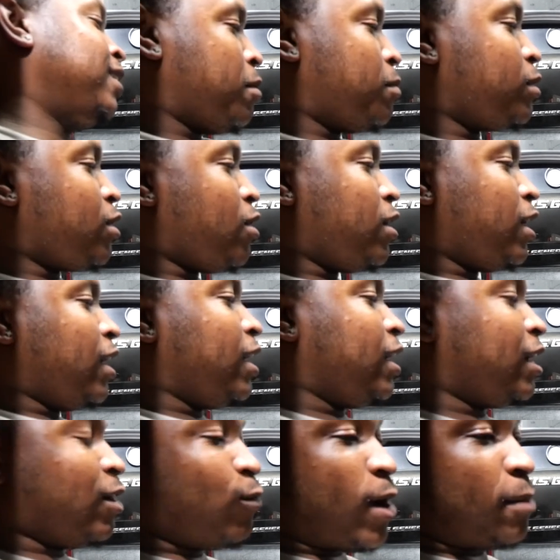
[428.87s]
I'm gonna go ahead
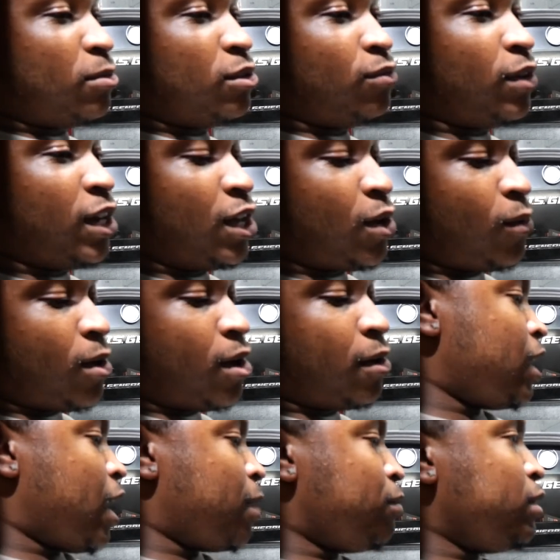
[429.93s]
and wrap this video
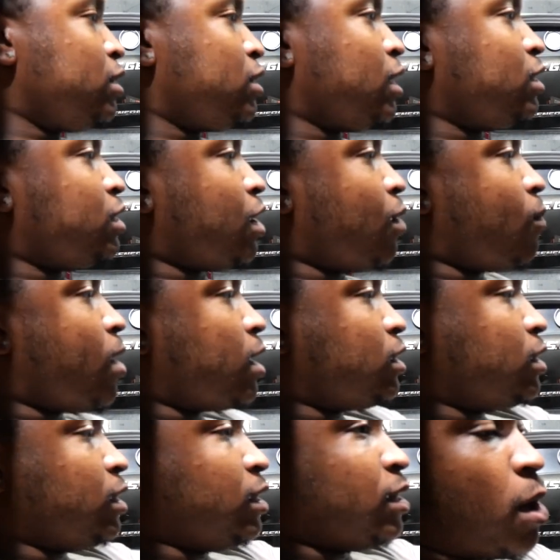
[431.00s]
up. I appreciate y'all
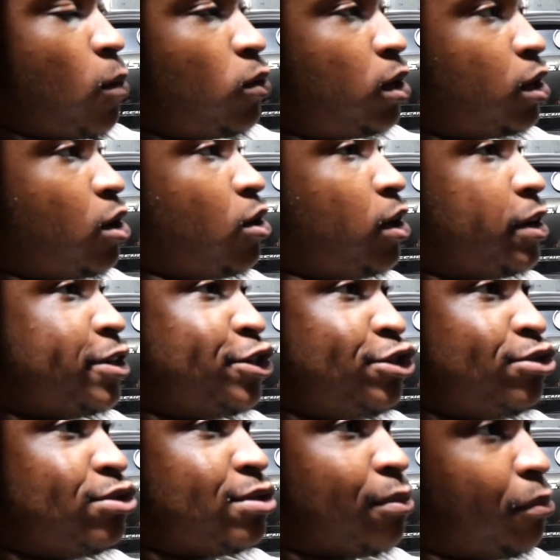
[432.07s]
watching. I want to go ahead and
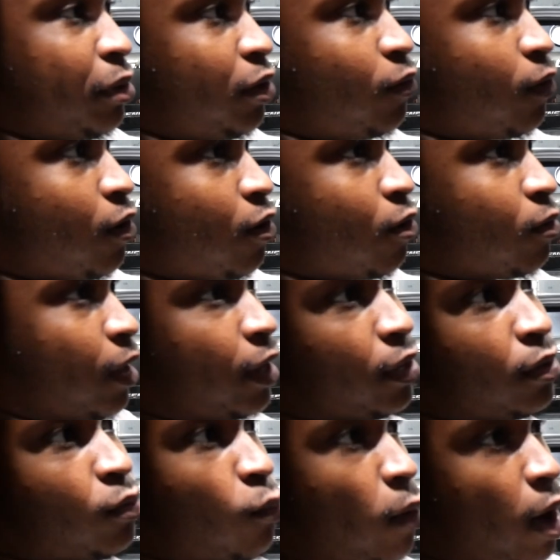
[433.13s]
shoot some B-roll, like
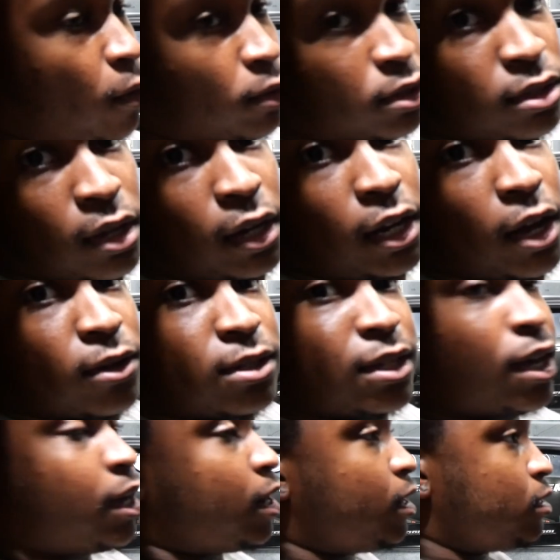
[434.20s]
while it's sunny
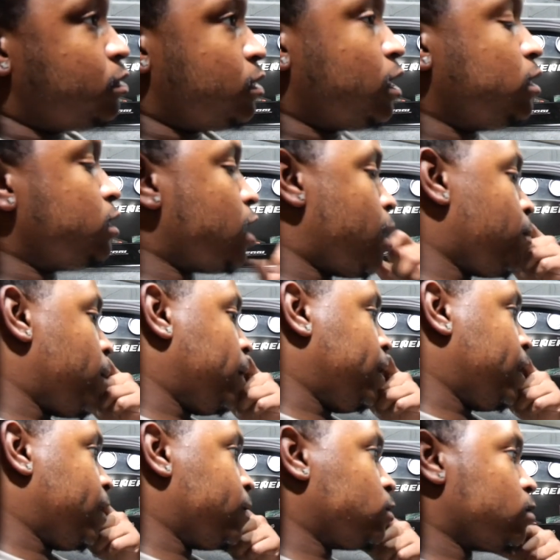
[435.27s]
outside. It's nighttime right
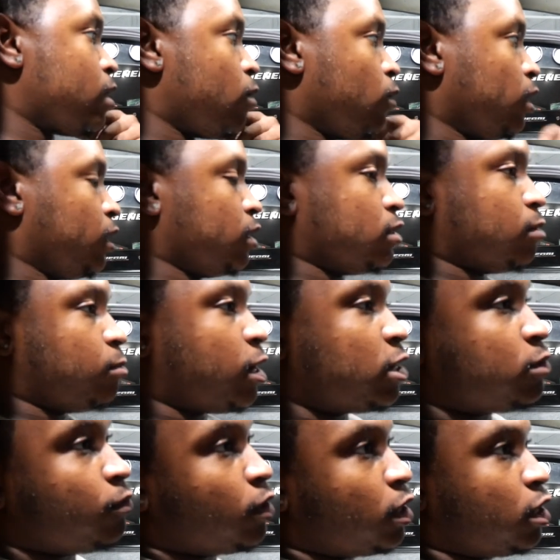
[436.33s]
now, so I want to get some nice
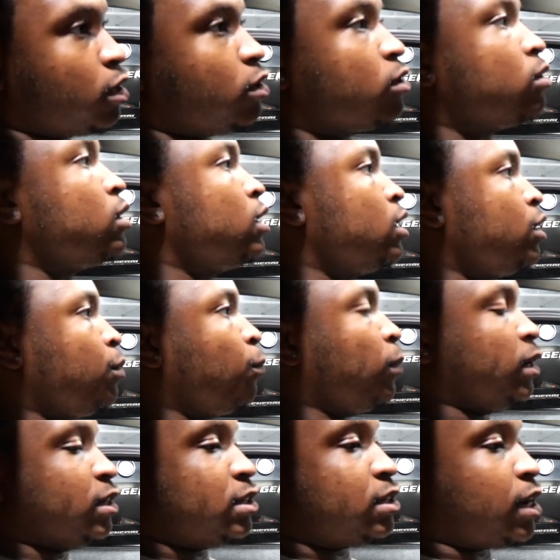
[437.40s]
video when
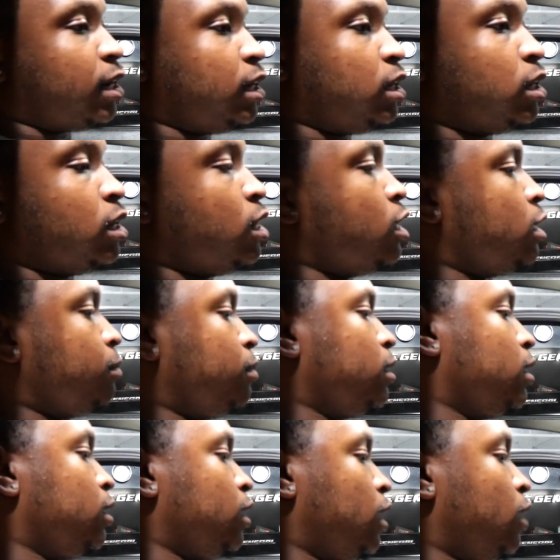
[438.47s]
it's sunny.
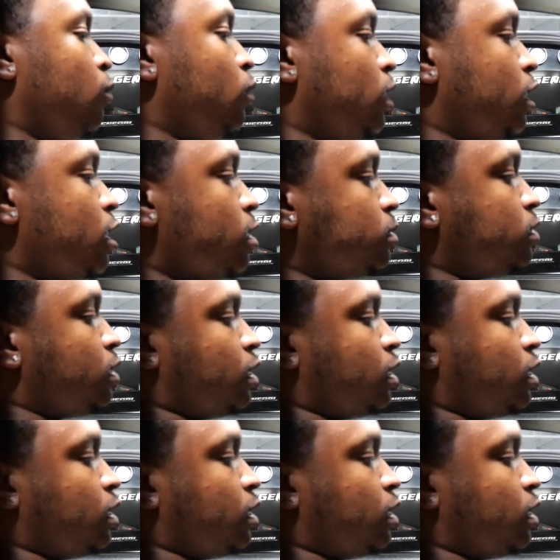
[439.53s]
But when it comes to